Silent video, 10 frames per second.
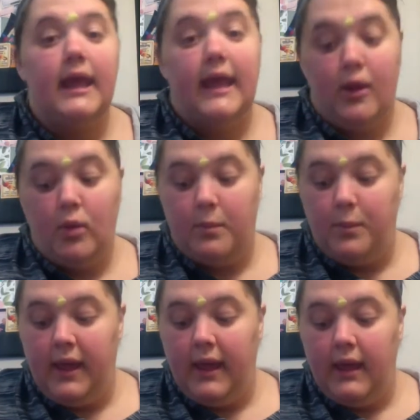it would
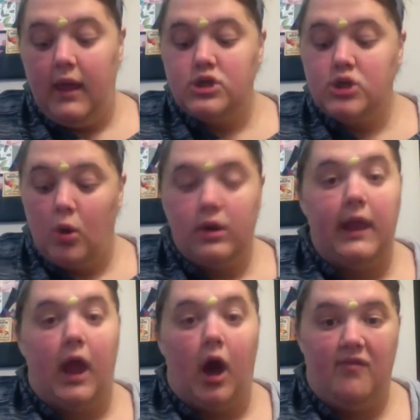be
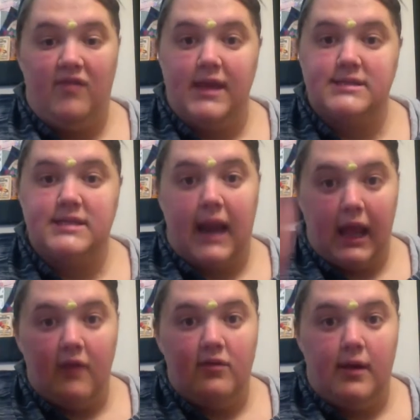totally obvious that I
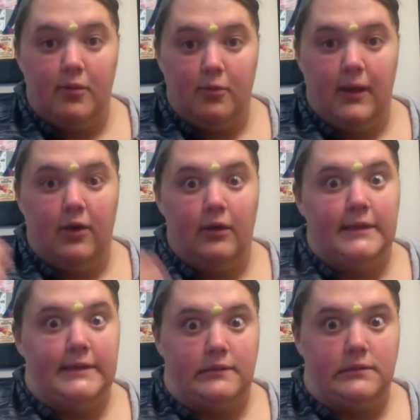covered up the wrinkle,
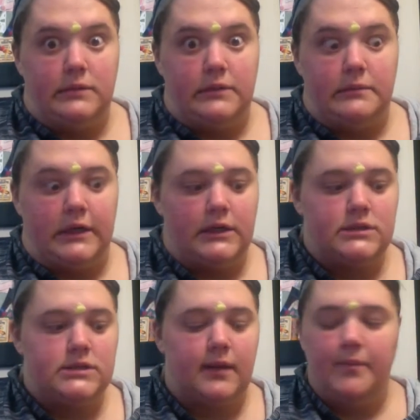and that would be
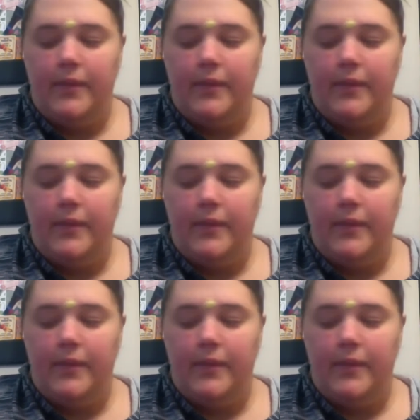embarrassing.